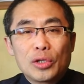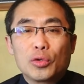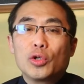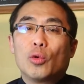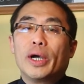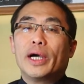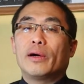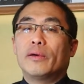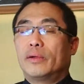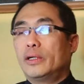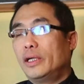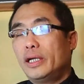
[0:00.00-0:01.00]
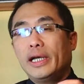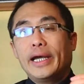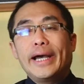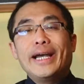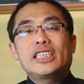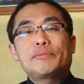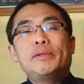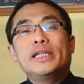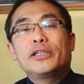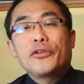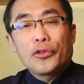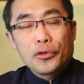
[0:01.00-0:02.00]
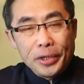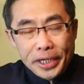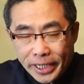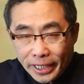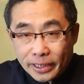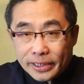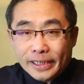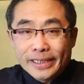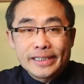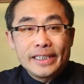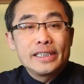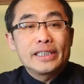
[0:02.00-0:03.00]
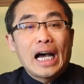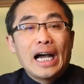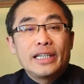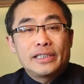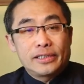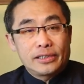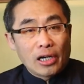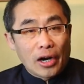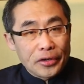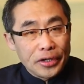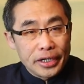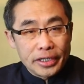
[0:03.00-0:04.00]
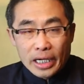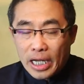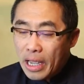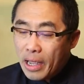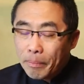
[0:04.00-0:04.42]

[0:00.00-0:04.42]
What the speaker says: you are doing well. It's been 3 years since I started